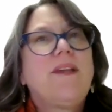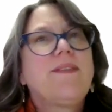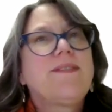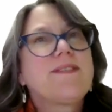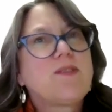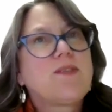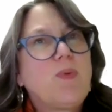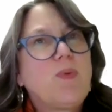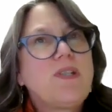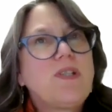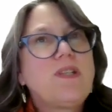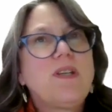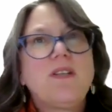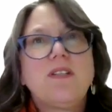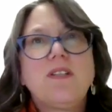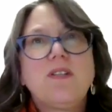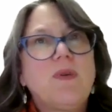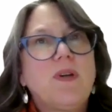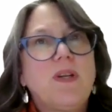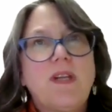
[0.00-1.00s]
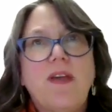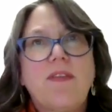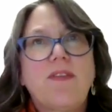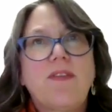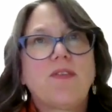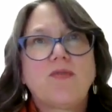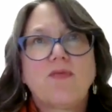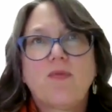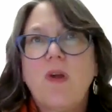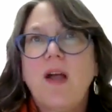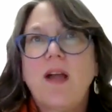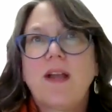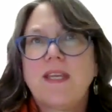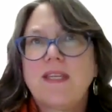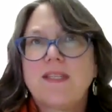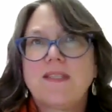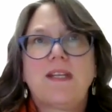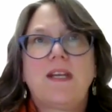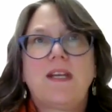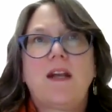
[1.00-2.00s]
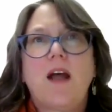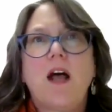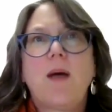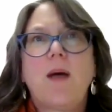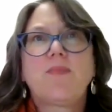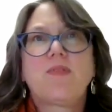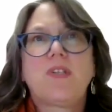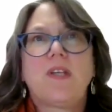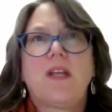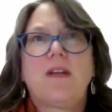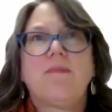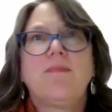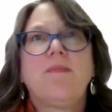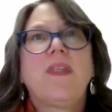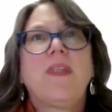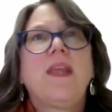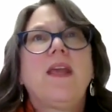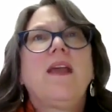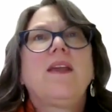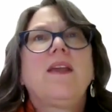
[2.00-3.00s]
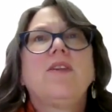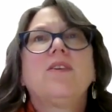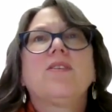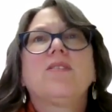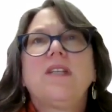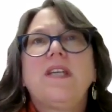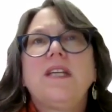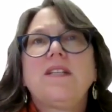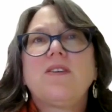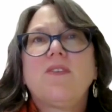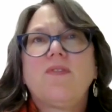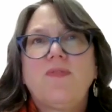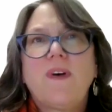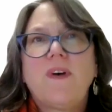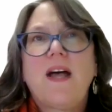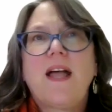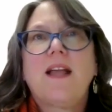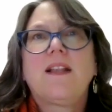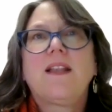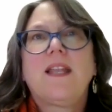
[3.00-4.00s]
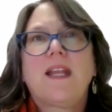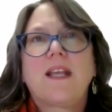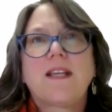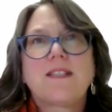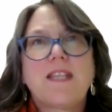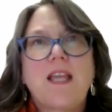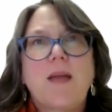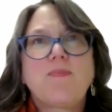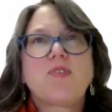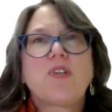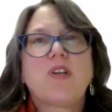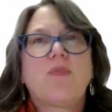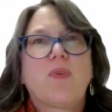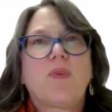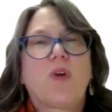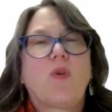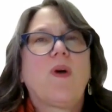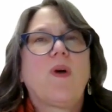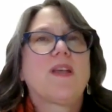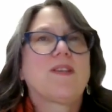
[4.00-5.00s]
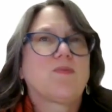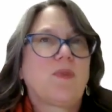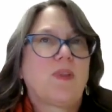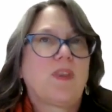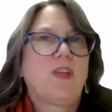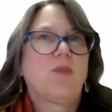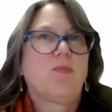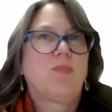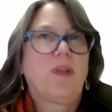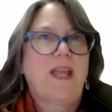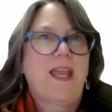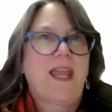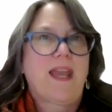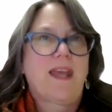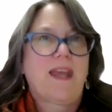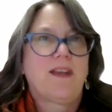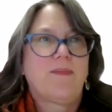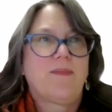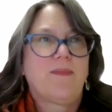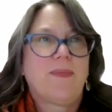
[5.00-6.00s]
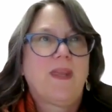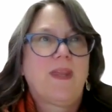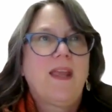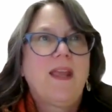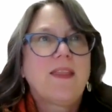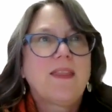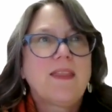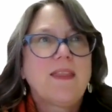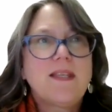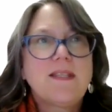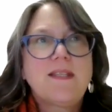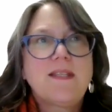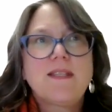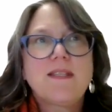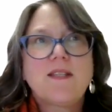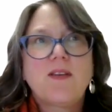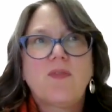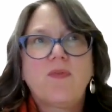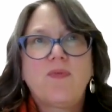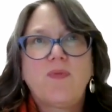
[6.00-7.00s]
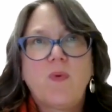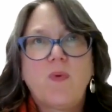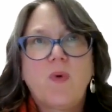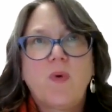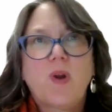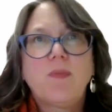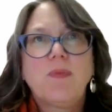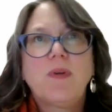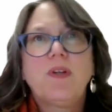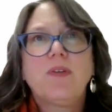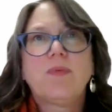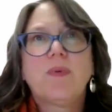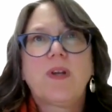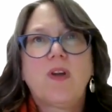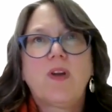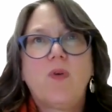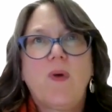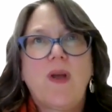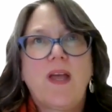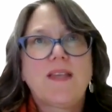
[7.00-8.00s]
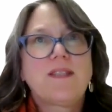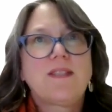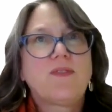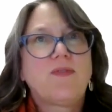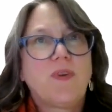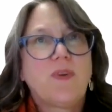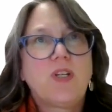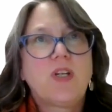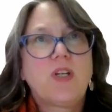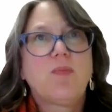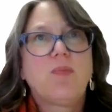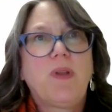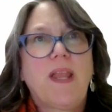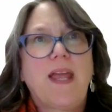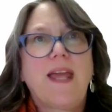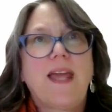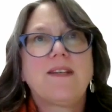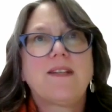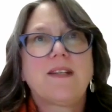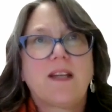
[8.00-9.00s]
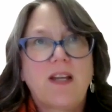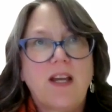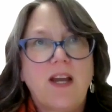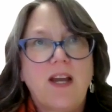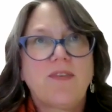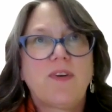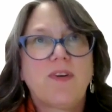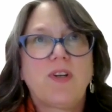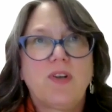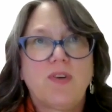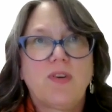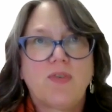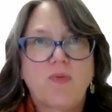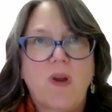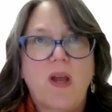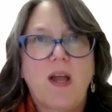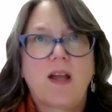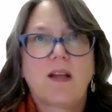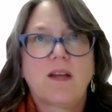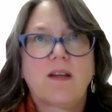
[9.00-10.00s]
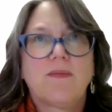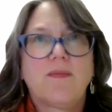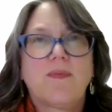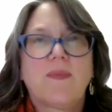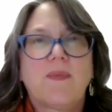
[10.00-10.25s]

If switching to another drug isn't an option, you'll need to file an exception request with your plan. This is a formal request for your plan to cover your drug.